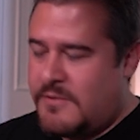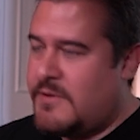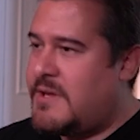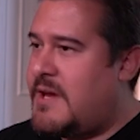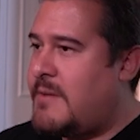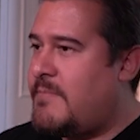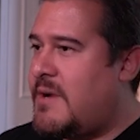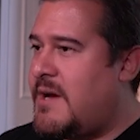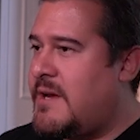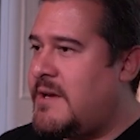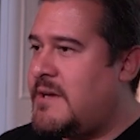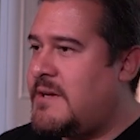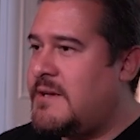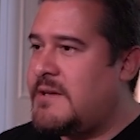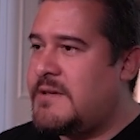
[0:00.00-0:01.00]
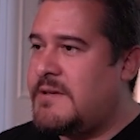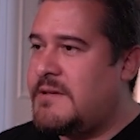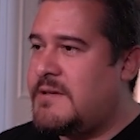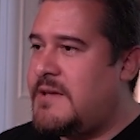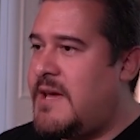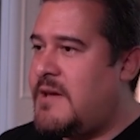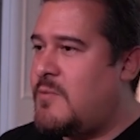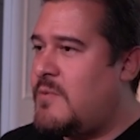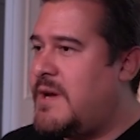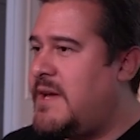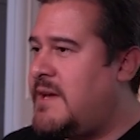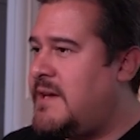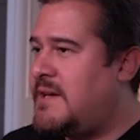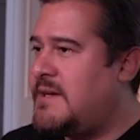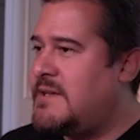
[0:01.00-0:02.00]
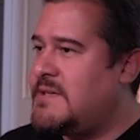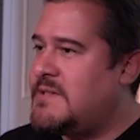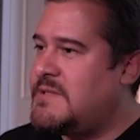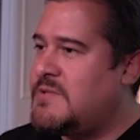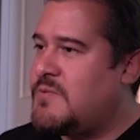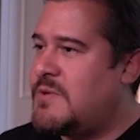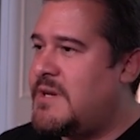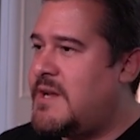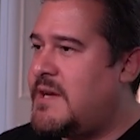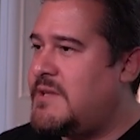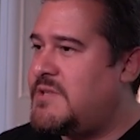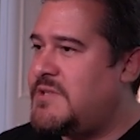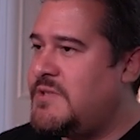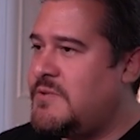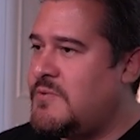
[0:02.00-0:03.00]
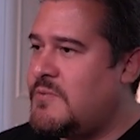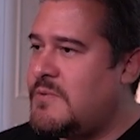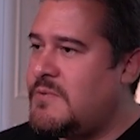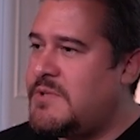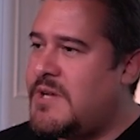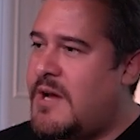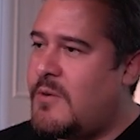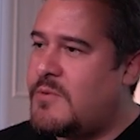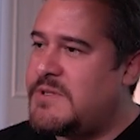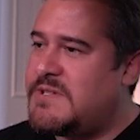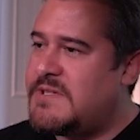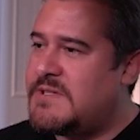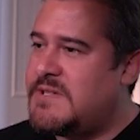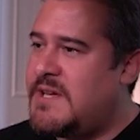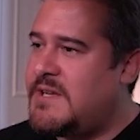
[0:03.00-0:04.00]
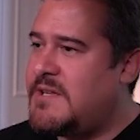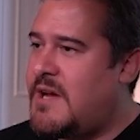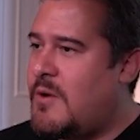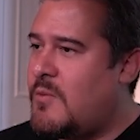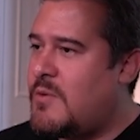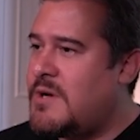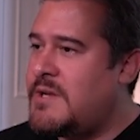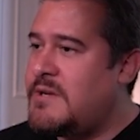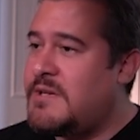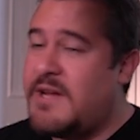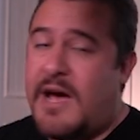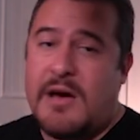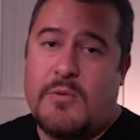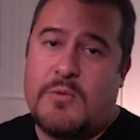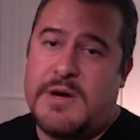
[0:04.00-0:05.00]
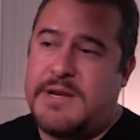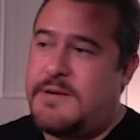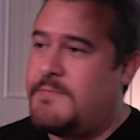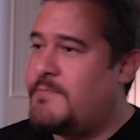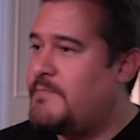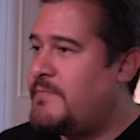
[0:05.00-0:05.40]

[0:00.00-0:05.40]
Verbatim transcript: that my gateway is 192.168.1.1.